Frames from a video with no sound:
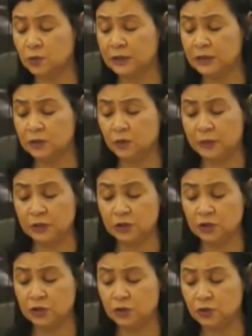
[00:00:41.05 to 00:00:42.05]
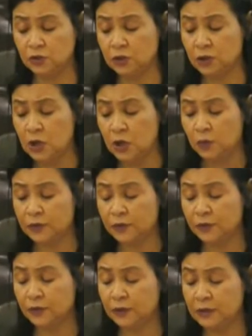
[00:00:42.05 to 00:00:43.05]
2022 with
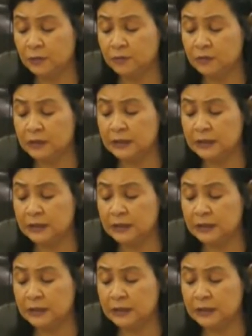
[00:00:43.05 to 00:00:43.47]
the theme,